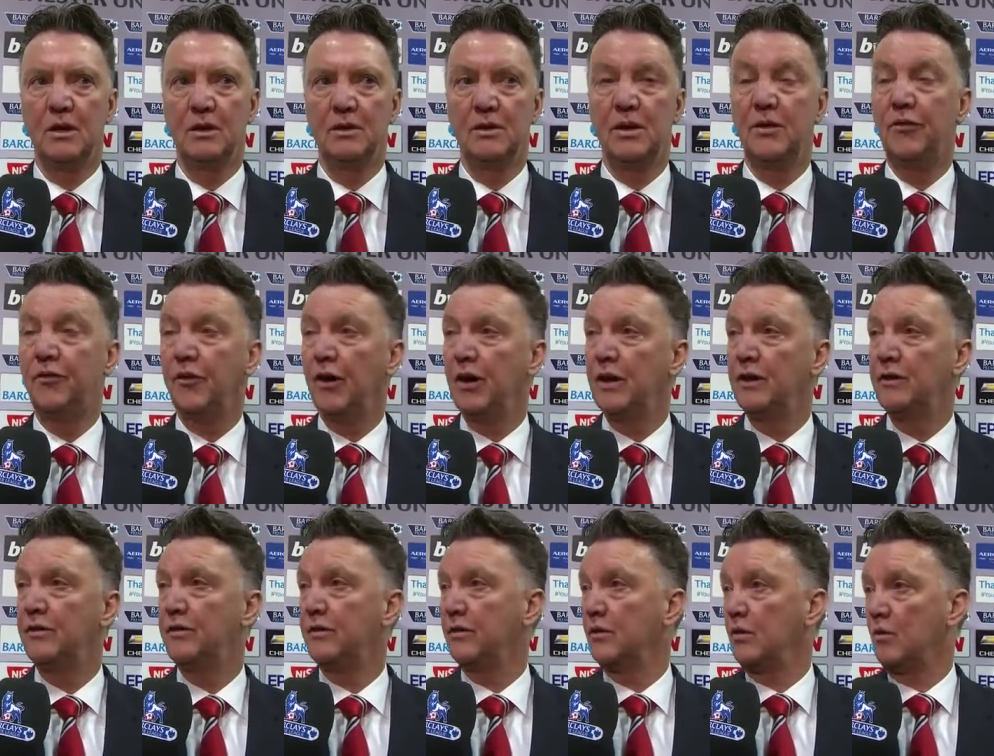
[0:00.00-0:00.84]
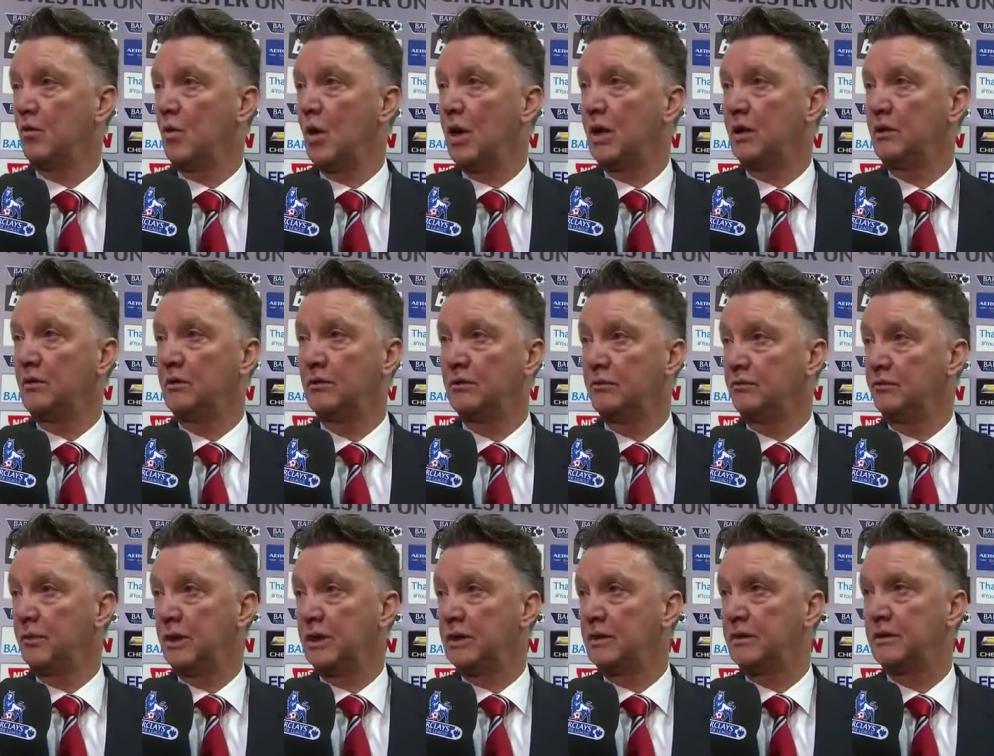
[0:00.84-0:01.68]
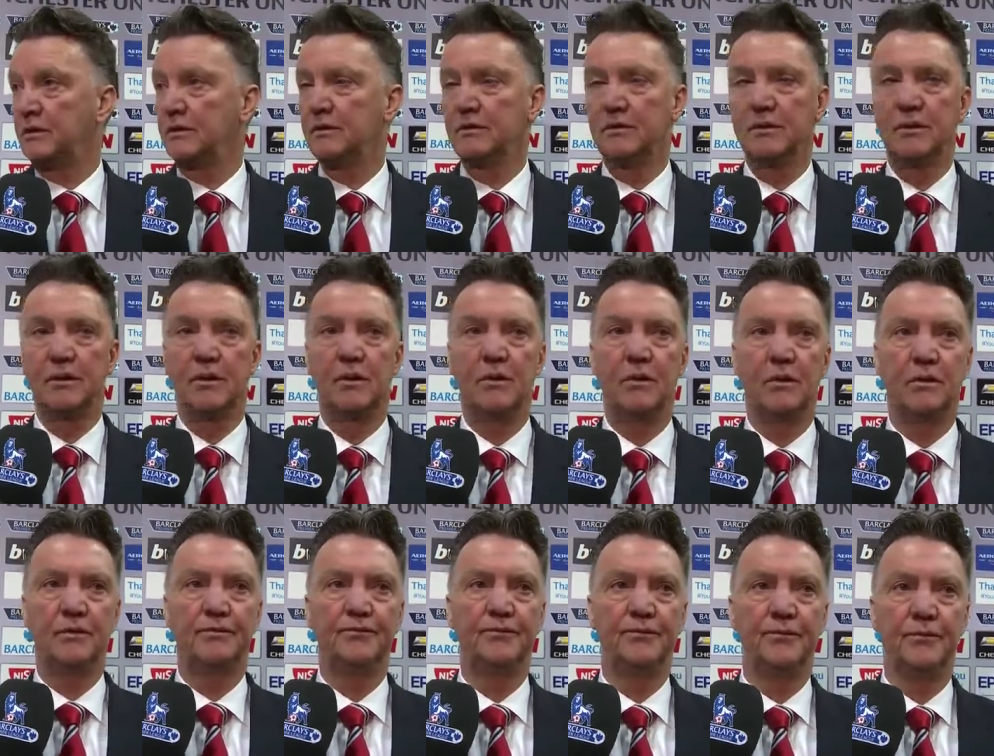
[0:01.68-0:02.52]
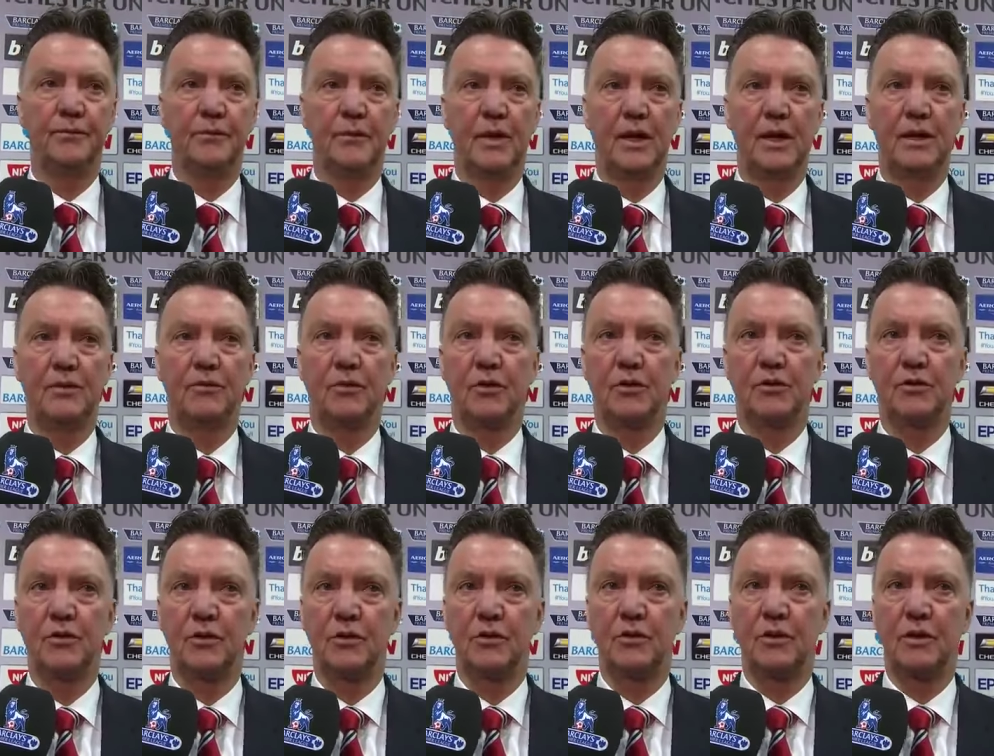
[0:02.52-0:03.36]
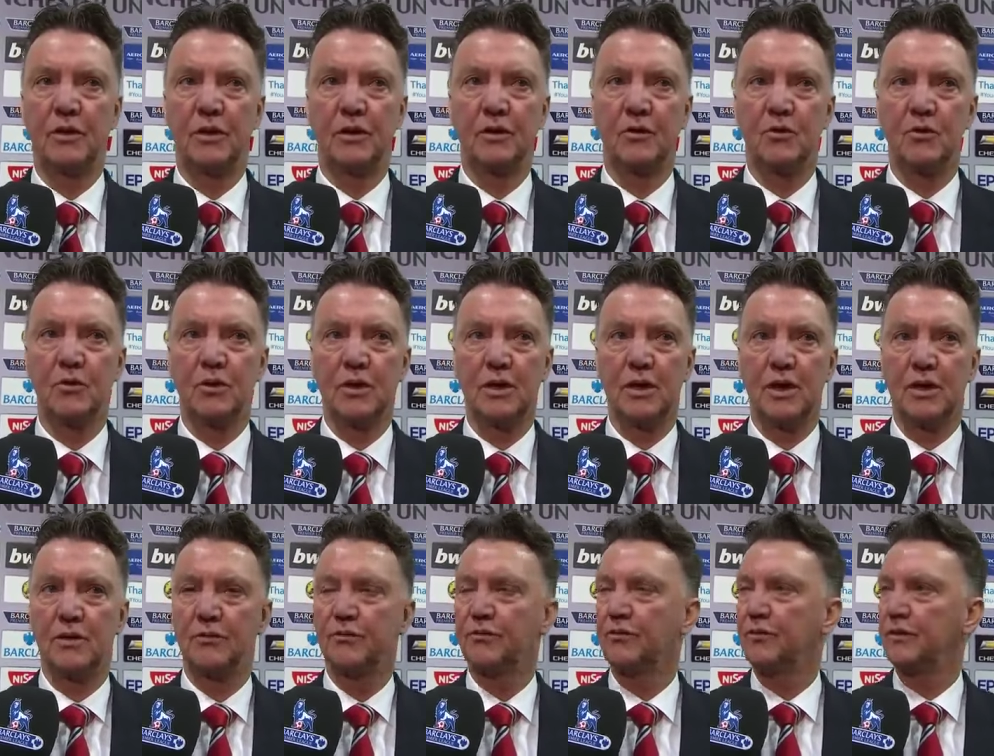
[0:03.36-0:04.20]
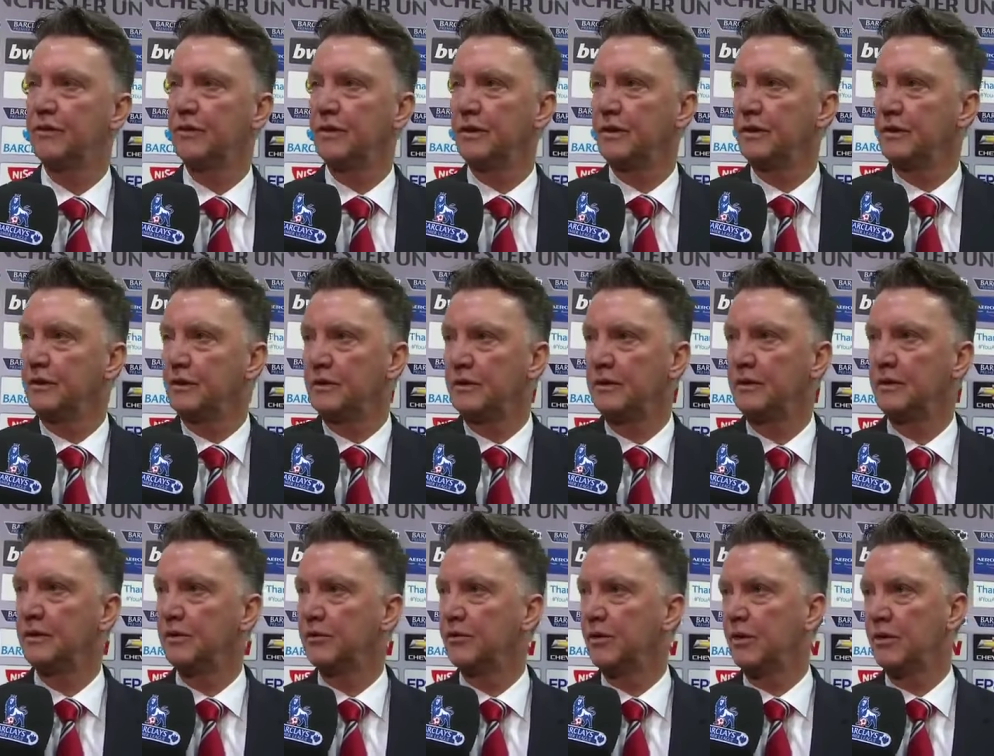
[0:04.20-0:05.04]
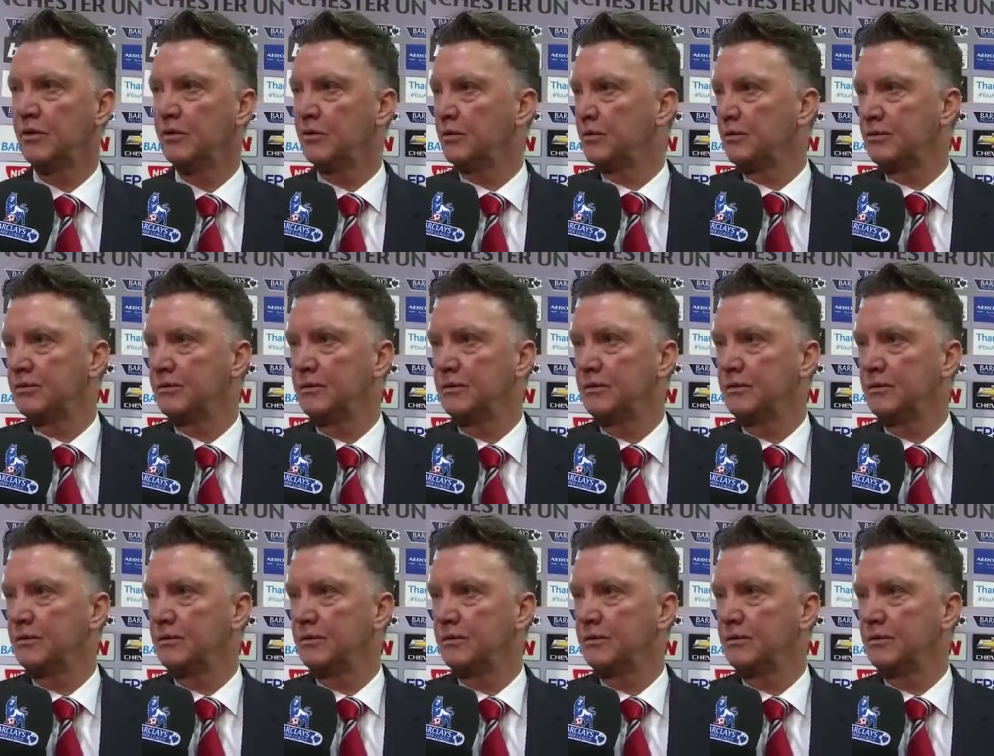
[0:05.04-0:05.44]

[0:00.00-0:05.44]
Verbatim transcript: defend well, but uh, it was not uh, good enough. Uh, so